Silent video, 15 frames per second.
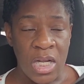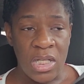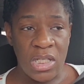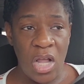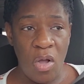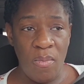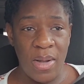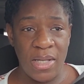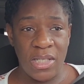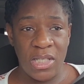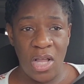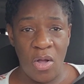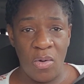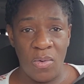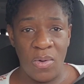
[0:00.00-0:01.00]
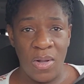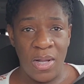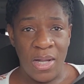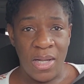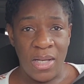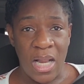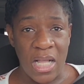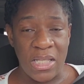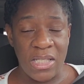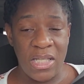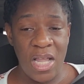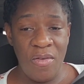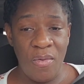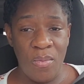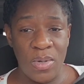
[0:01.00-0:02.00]
So much so that
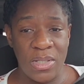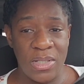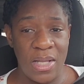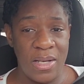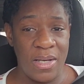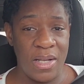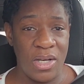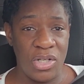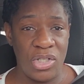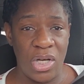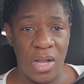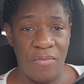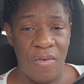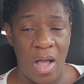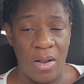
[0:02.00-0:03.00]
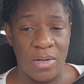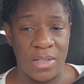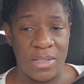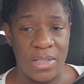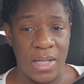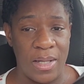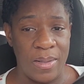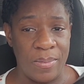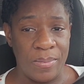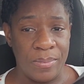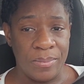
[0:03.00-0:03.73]
Stephen was sitting in the chair falling asleep.